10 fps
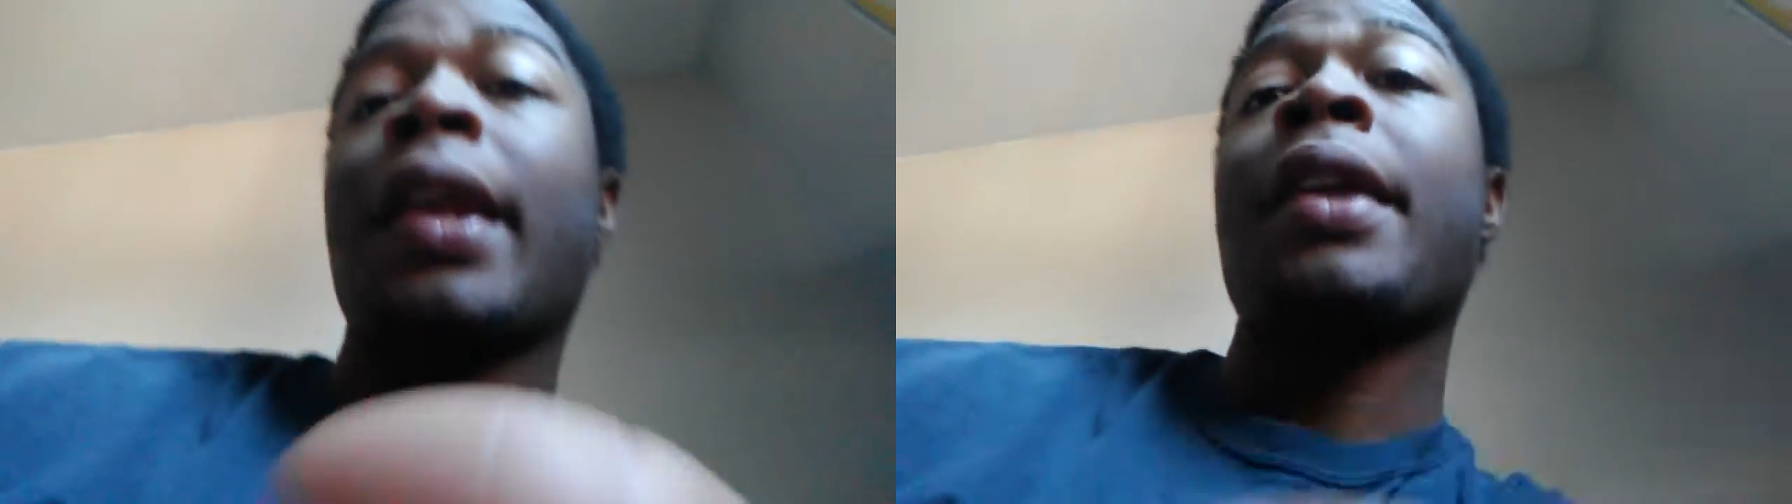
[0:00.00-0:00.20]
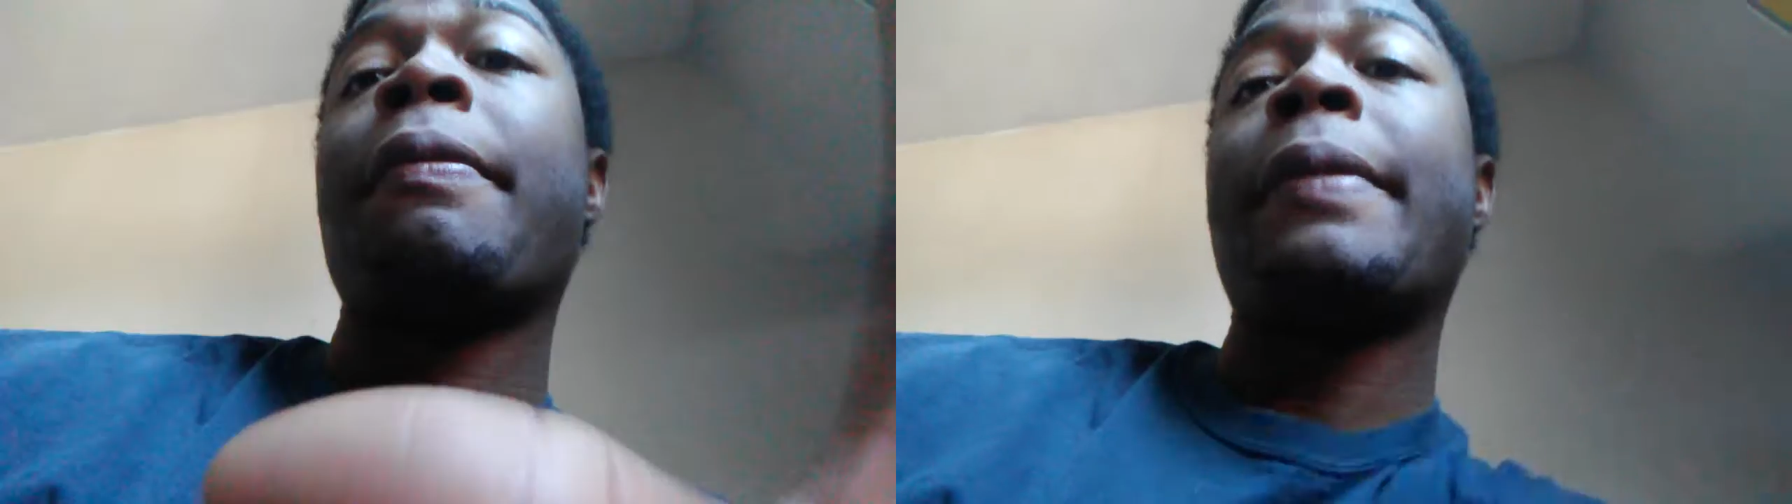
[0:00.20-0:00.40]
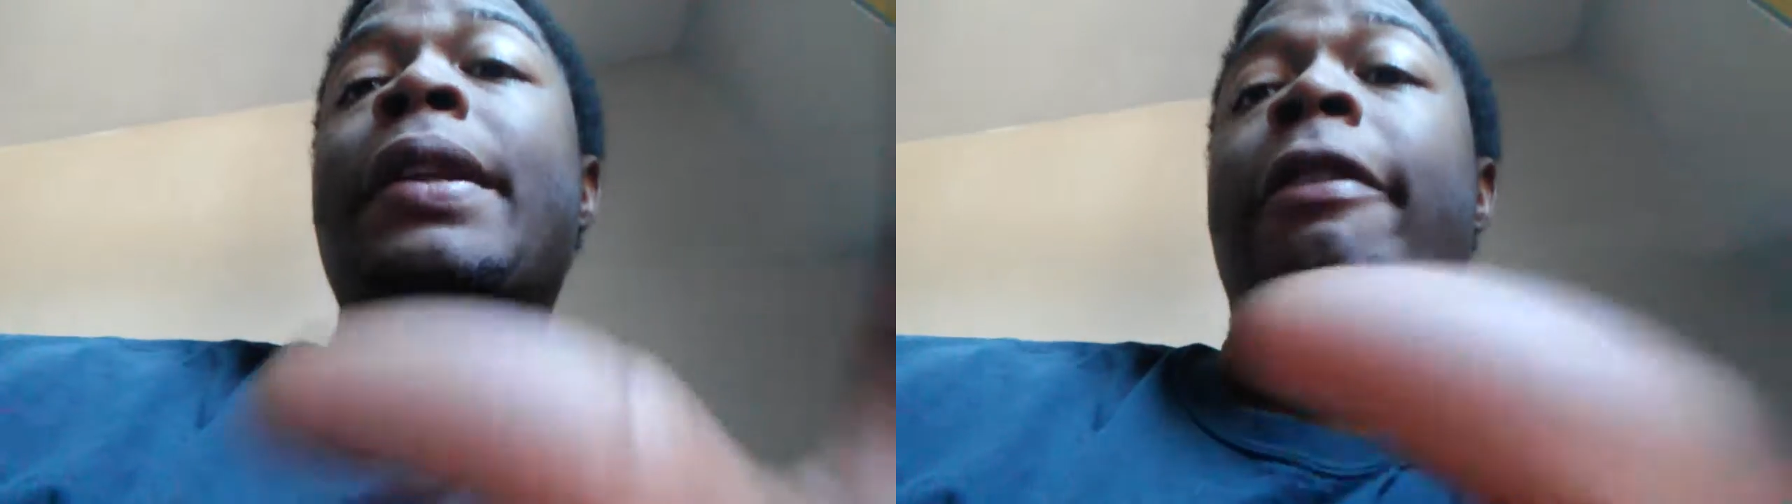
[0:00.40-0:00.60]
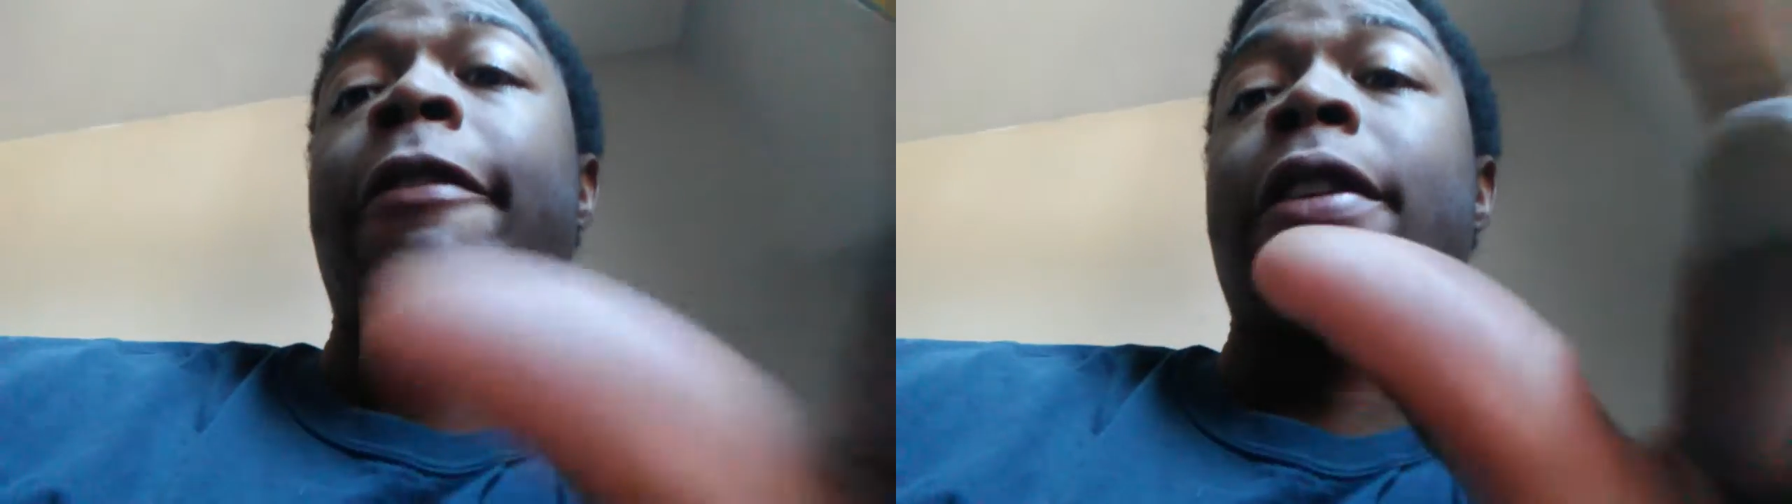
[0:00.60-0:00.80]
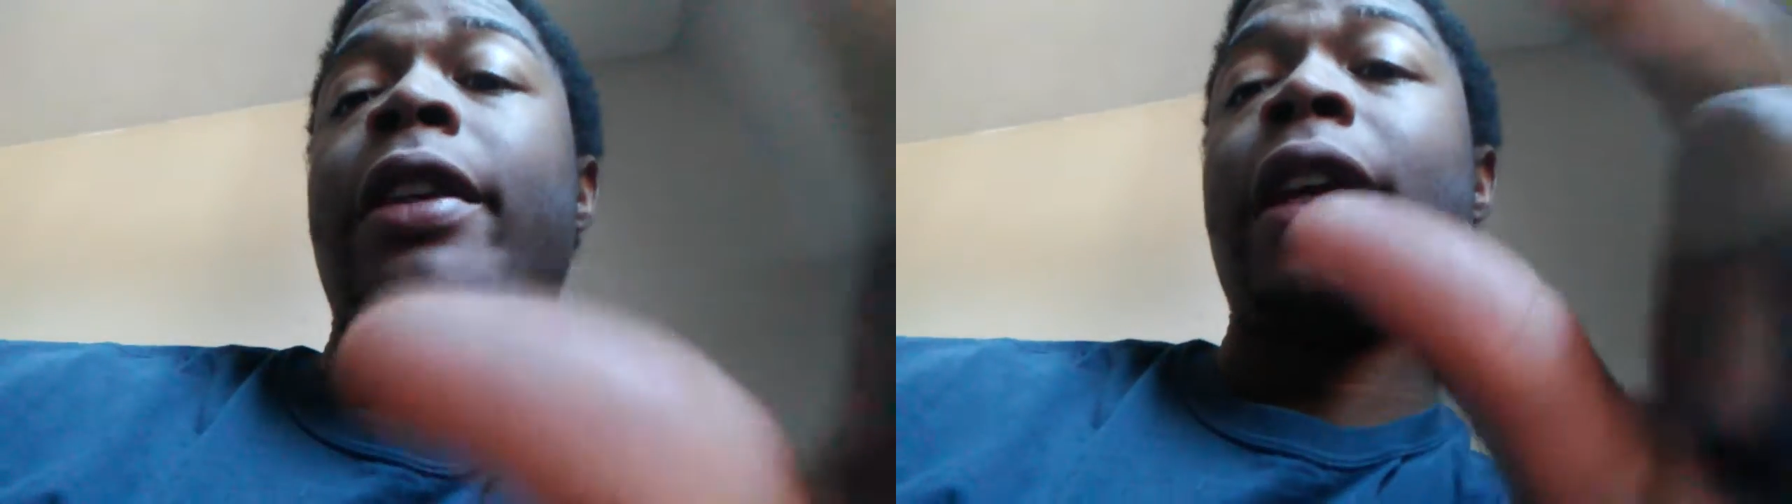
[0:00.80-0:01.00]
It will be
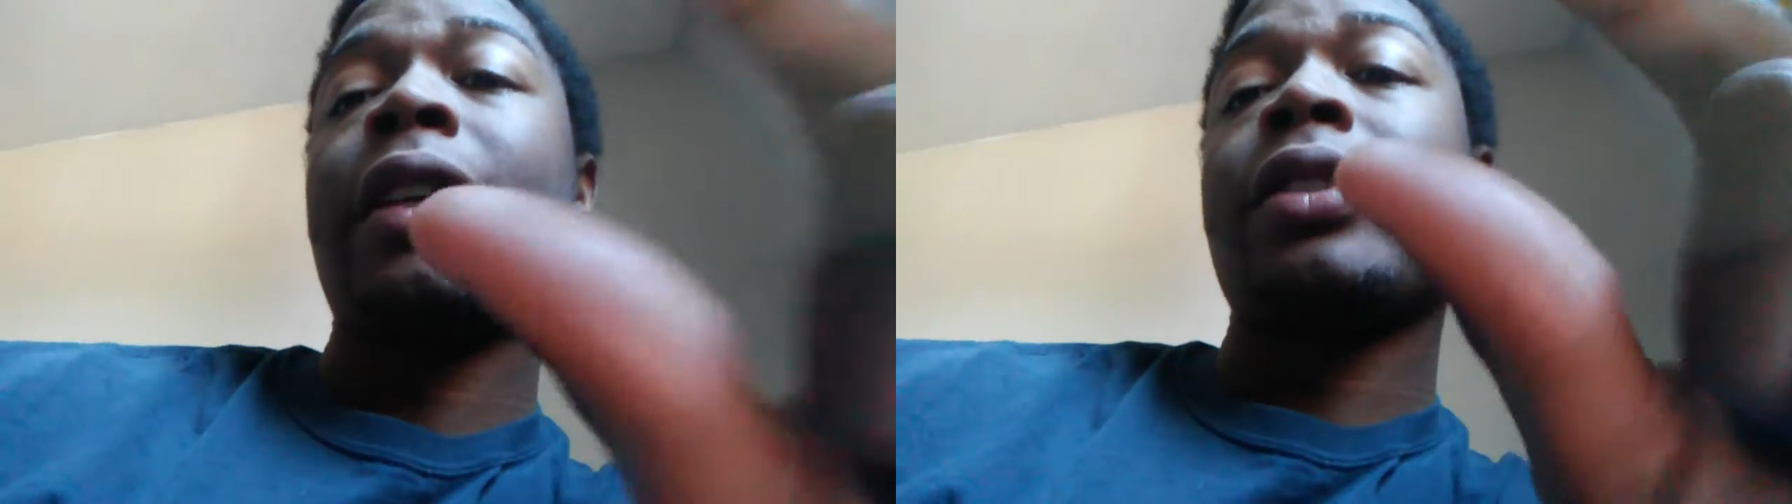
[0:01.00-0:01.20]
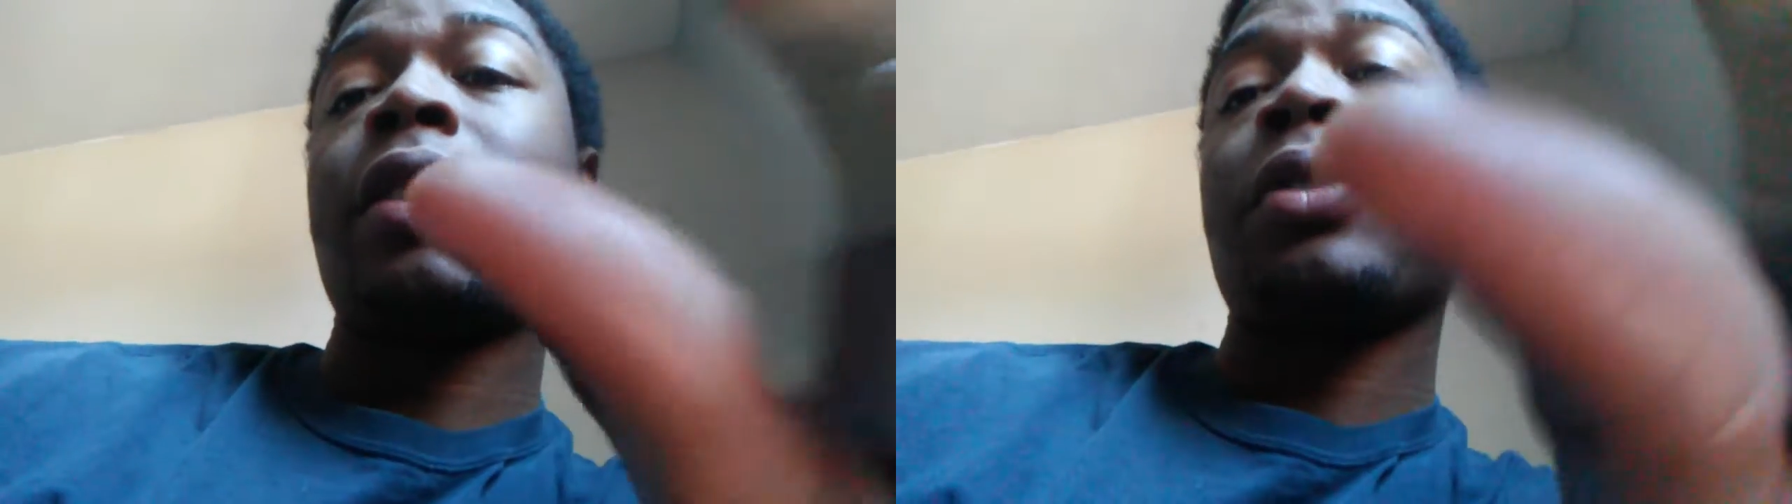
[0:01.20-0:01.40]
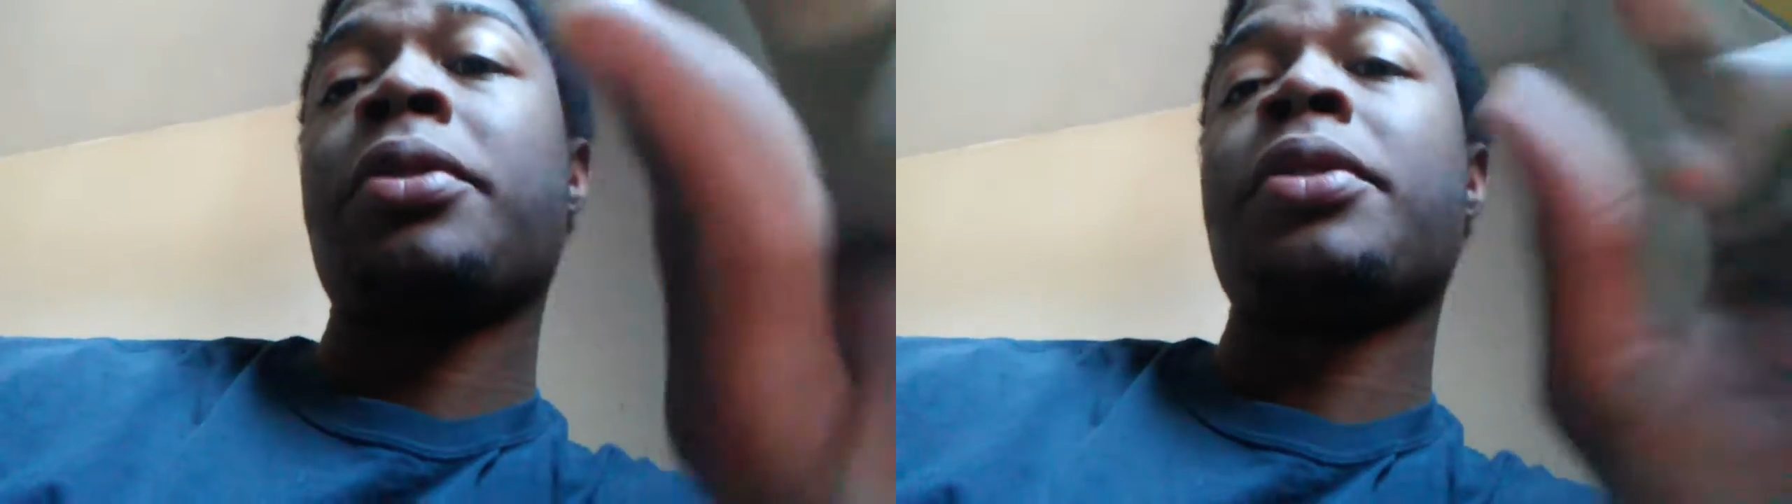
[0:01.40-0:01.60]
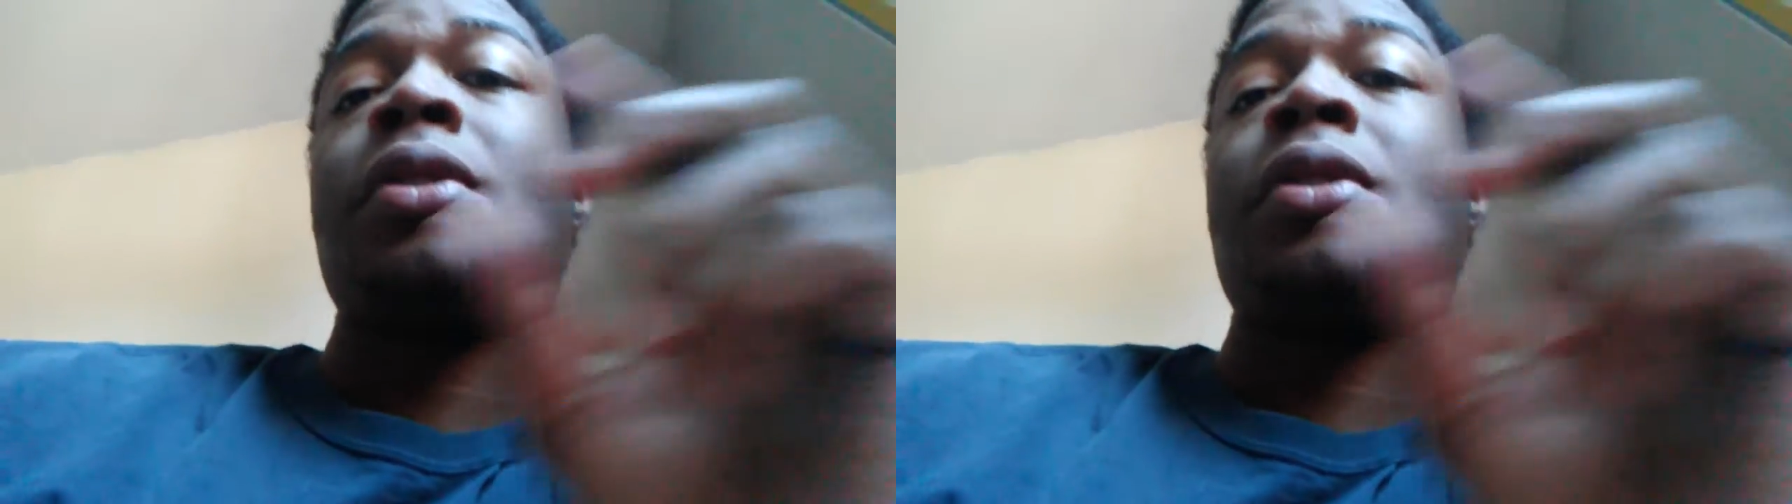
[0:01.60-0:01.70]
different days though.